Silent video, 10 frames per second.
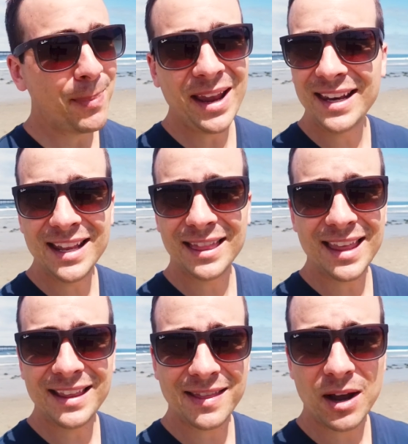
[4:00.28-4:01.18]
I bet you
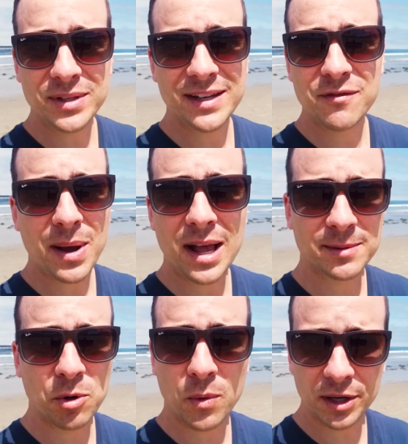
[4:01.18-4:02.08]
didn't think that that was even
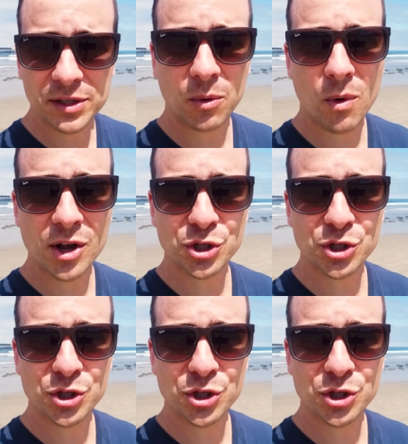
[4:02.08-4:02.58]
possible when you started